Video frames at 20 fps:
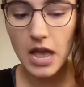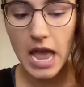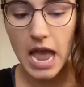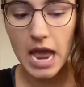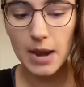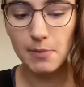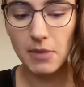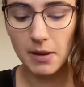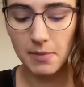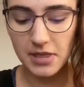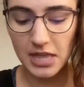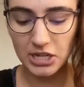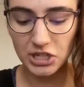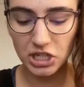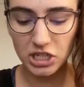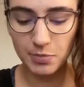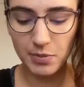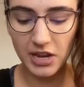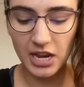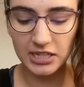and maybe that's
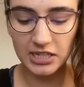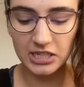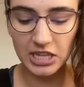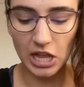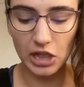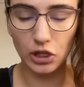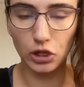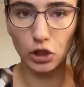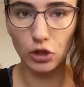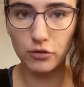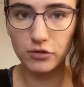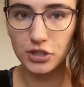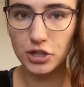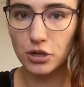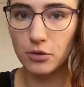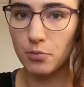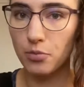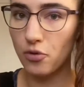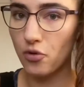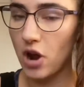just because it's a looser
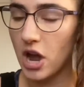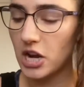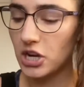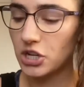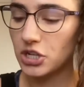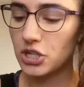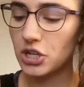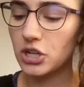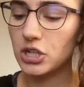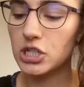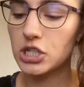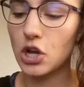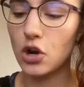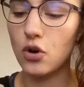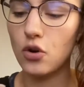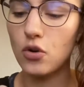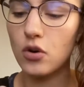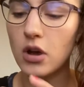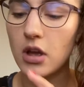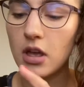brush,
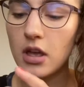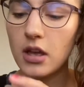so